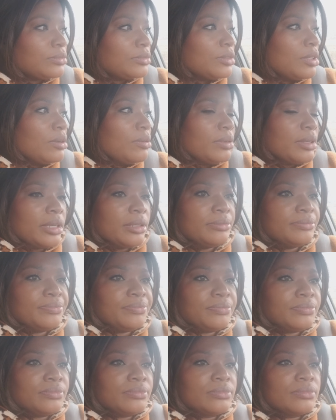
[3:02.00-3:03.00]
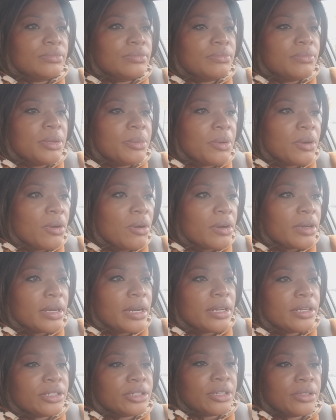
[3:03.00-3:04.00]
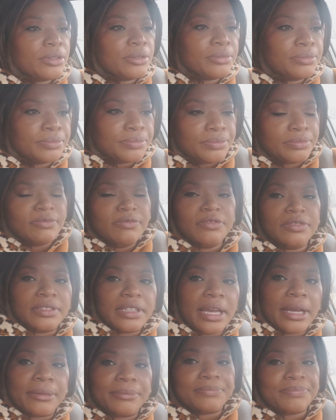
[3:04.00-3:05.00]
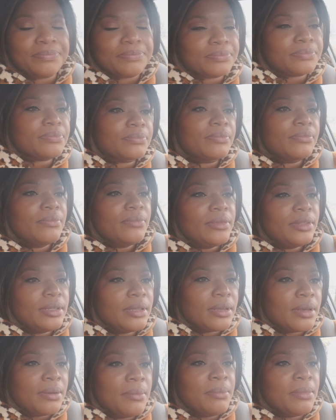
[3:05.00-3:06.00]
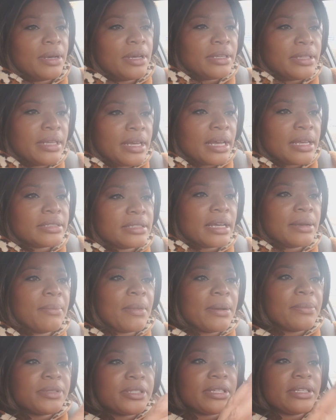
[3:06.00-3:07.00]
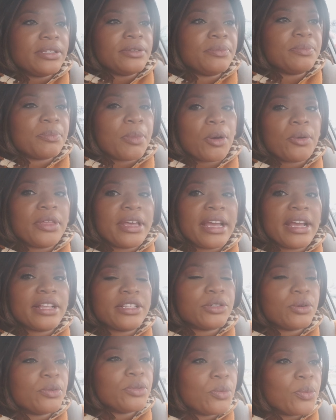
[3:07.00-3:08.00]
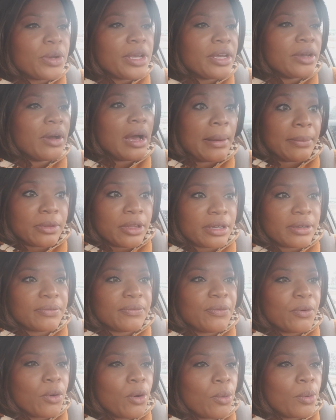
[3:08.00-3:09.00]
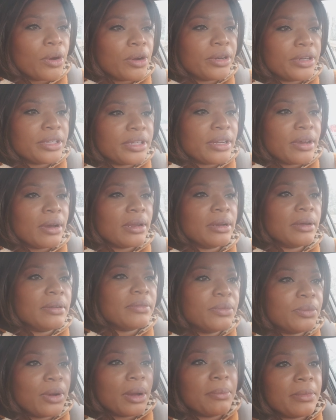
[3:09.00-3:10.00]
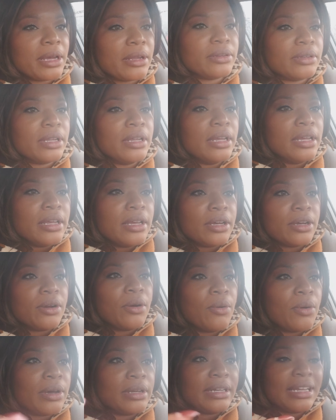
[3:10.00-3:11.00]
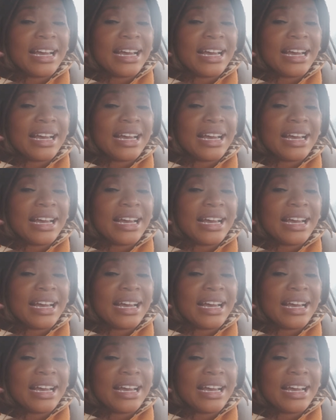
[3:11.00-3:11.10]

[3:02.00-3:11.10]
Okay. People are honking at each other. Yeah. But yeah, it's like, see, you both hands are on the wheel. I'm looking forward. You know, I'm not going,